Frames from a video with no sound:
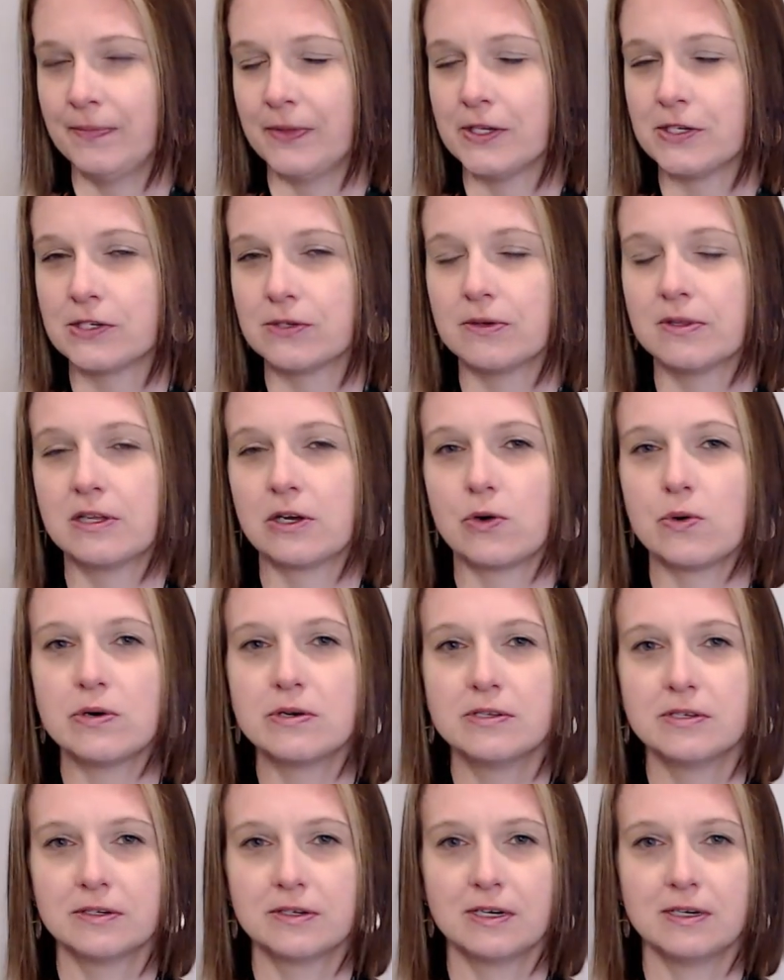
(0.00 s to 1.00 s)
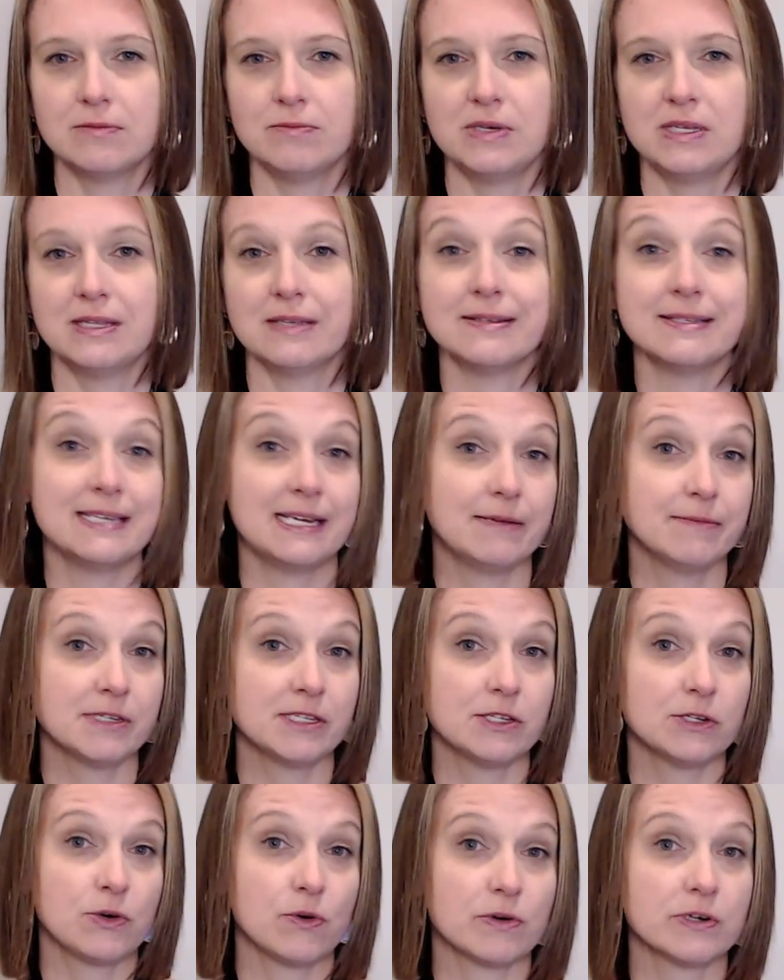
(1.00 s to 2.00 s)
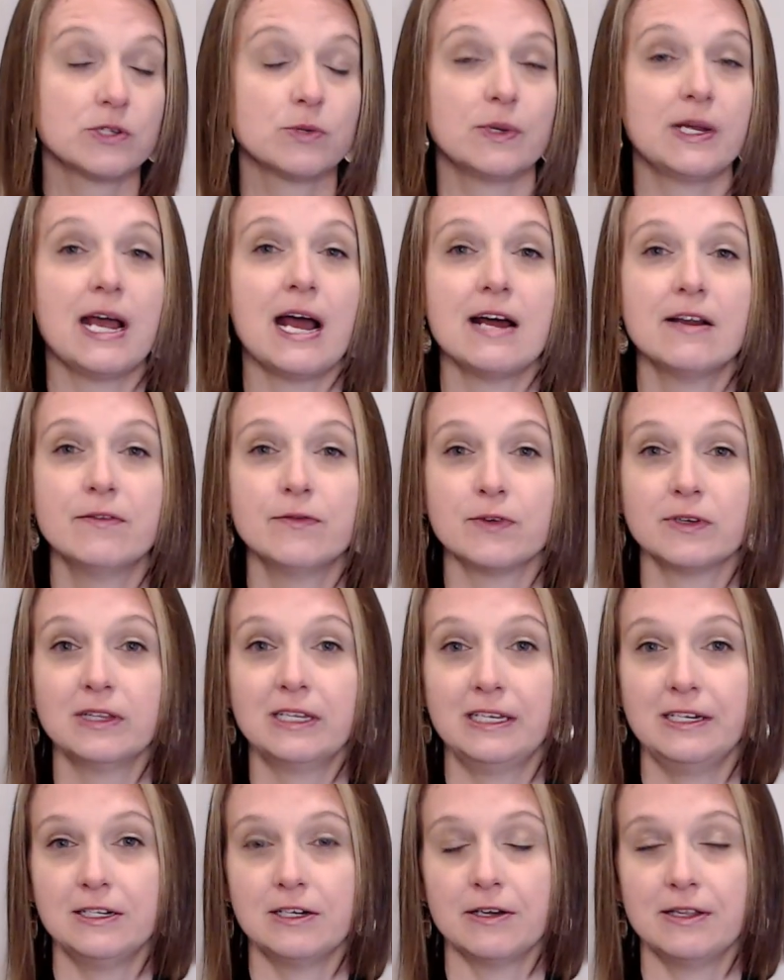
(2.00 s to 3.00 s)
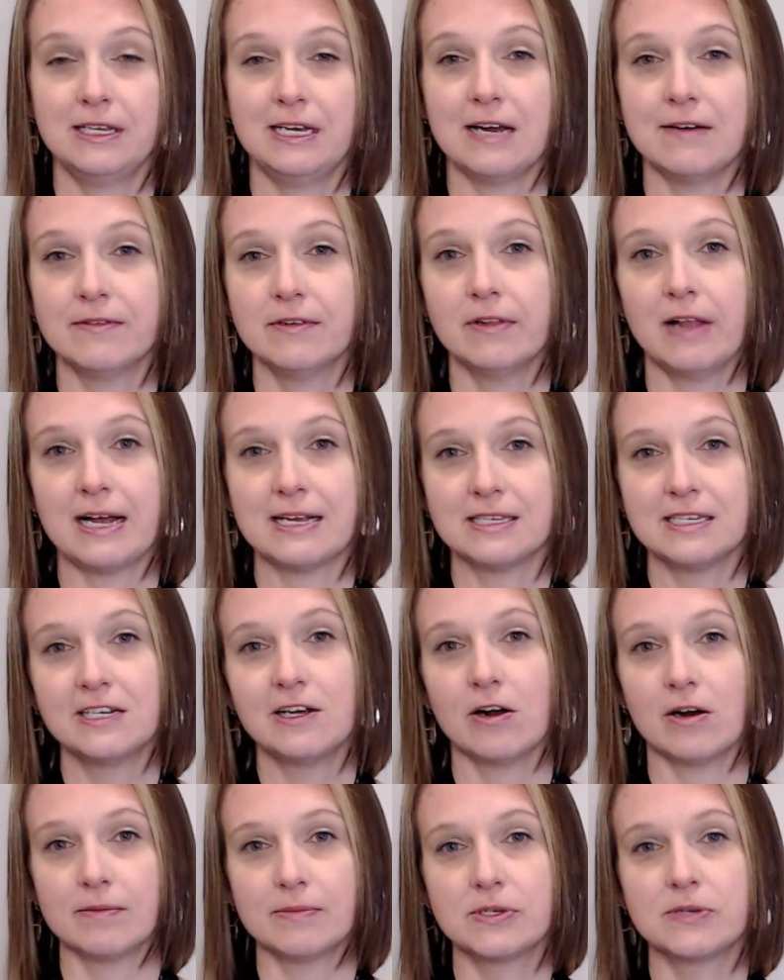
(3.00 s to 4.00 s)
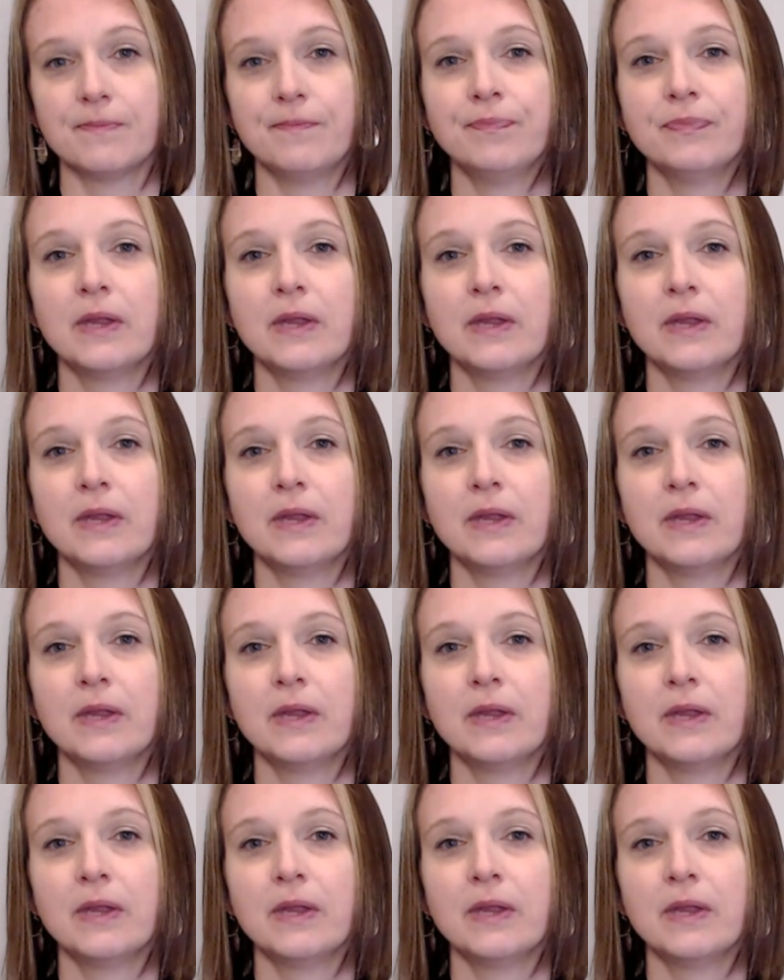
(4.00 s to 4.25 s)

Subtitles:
So the chords are going to be the same as the chords we had for Leaning on the Everlasting Arms.